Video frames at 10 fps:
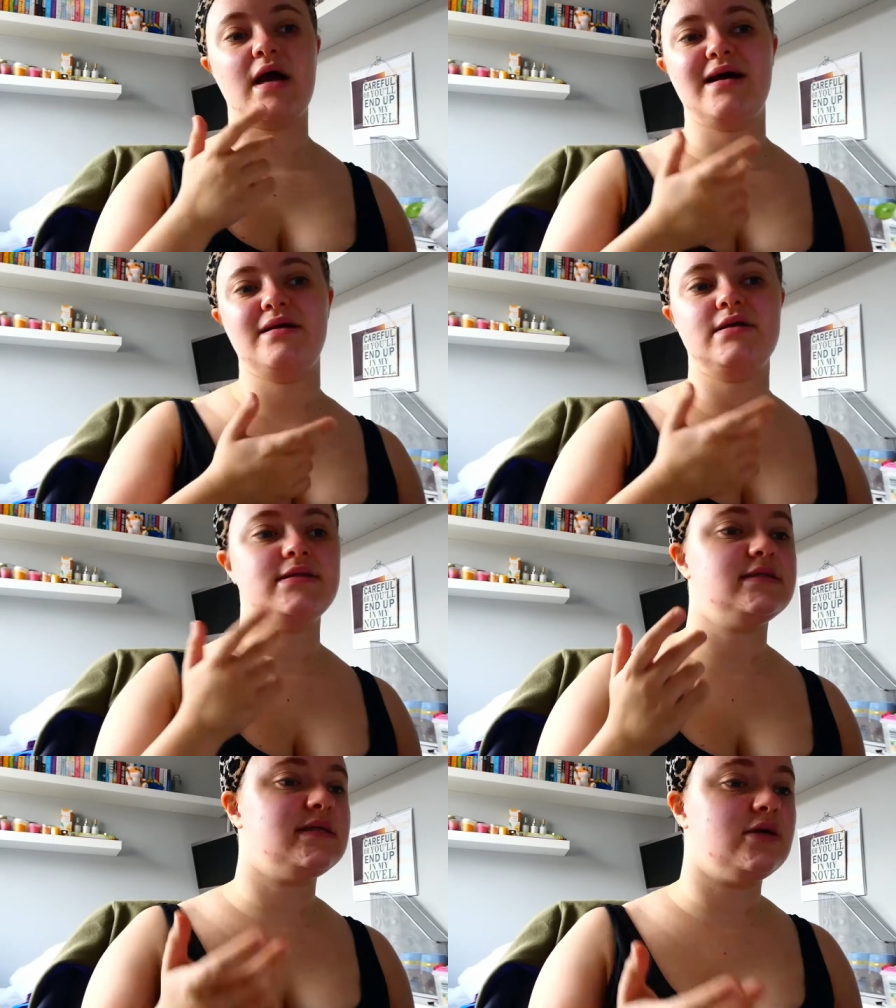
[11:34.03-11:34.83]
and
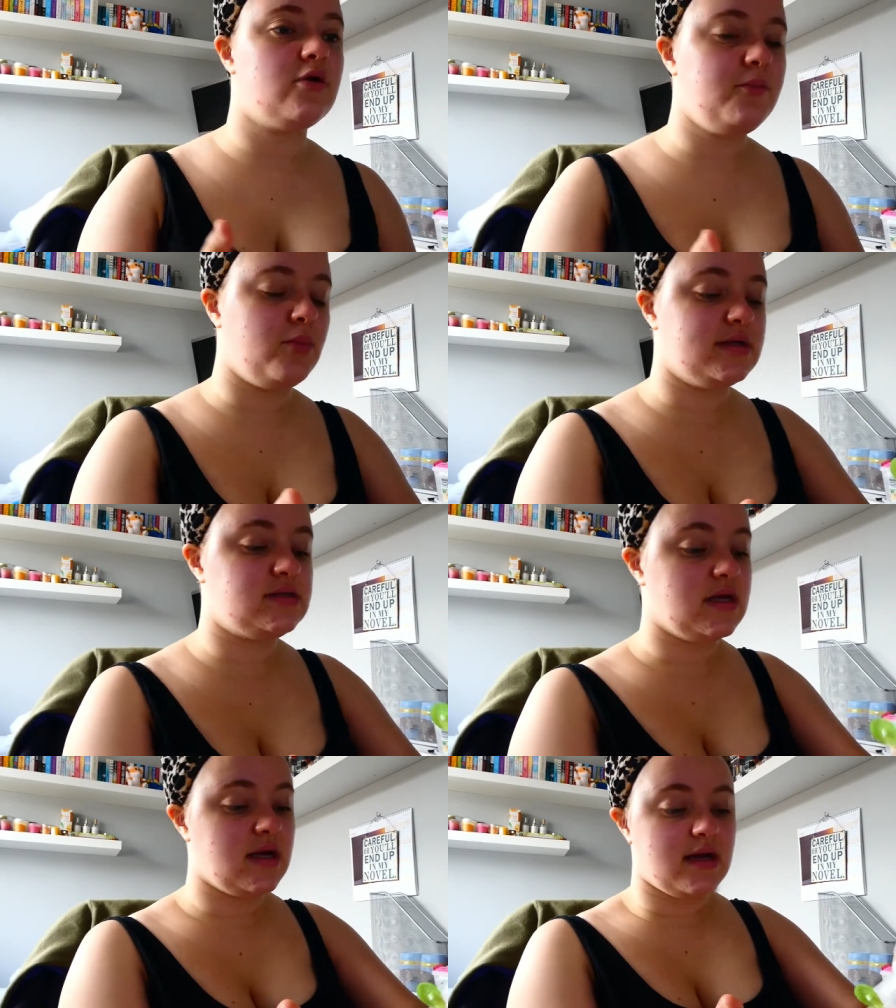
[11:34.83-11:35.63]
the serum,
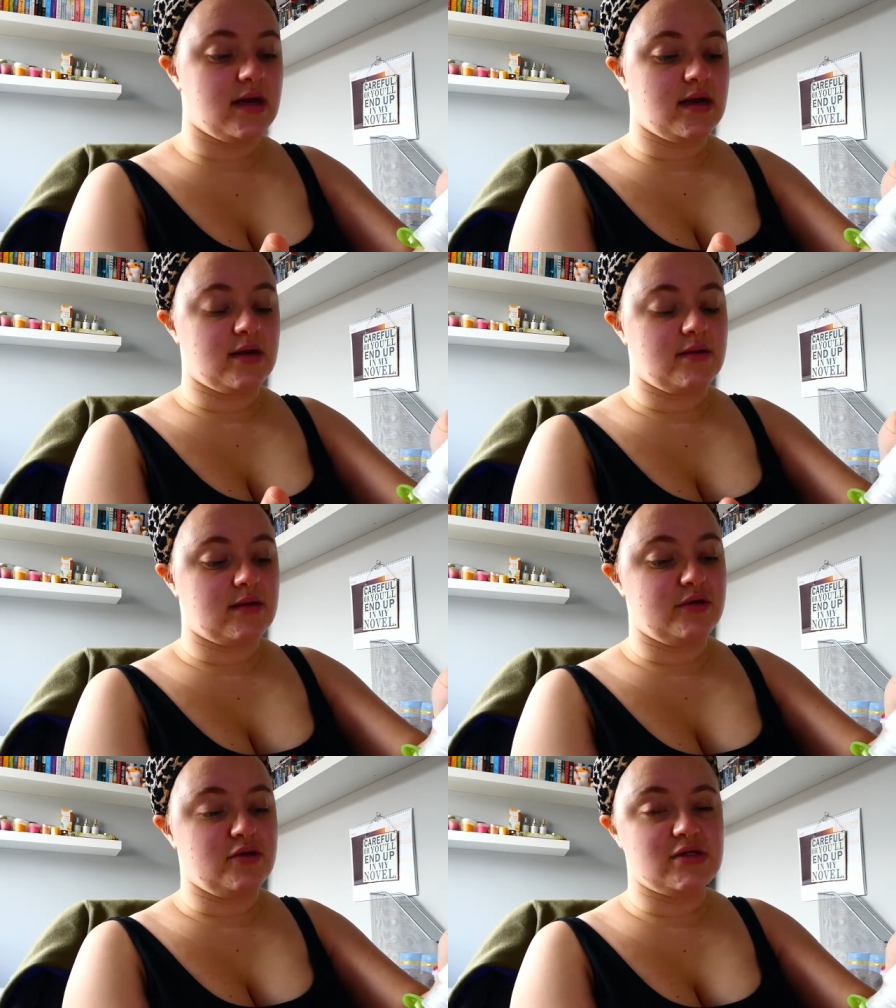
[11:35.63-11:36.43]
which
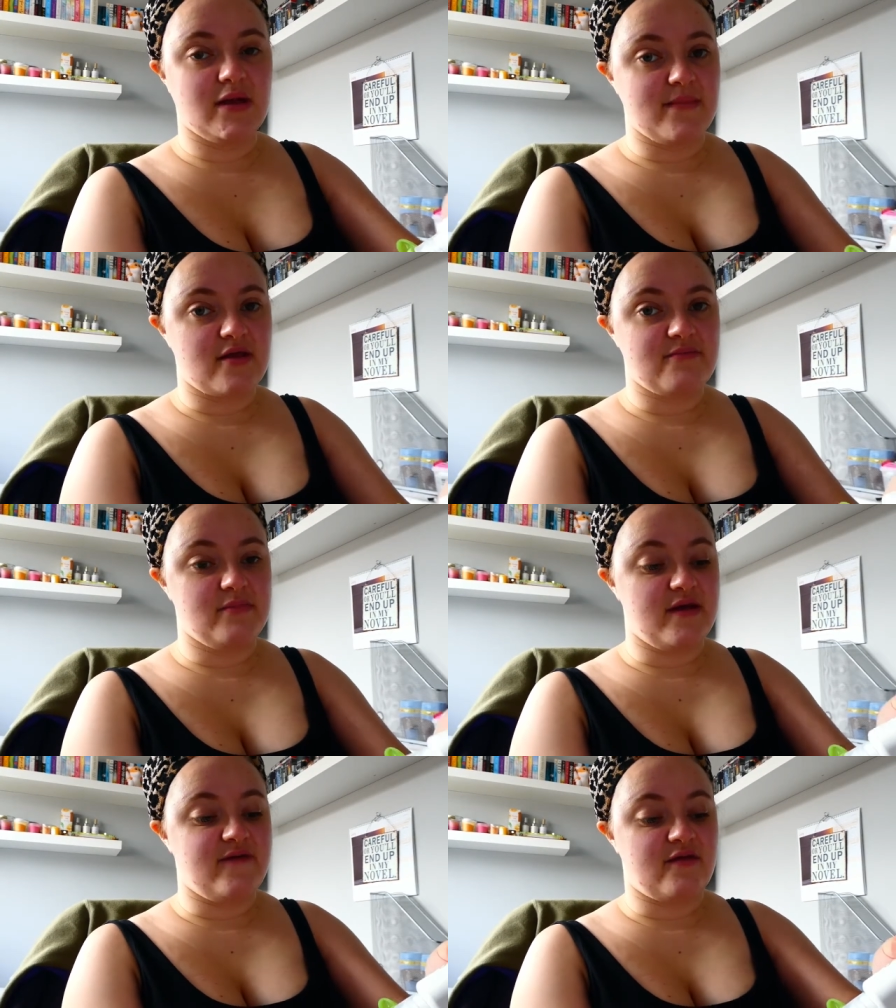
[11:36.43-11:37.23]
usually makes
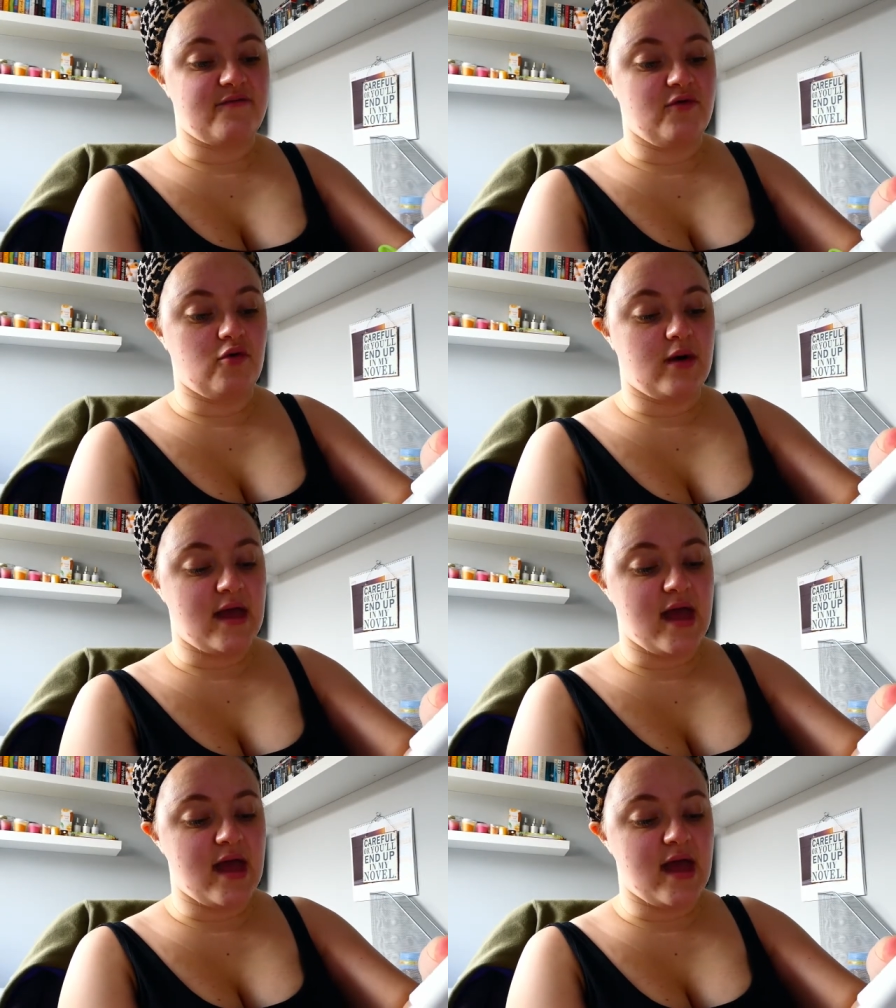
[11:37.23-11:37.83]
my face feel quite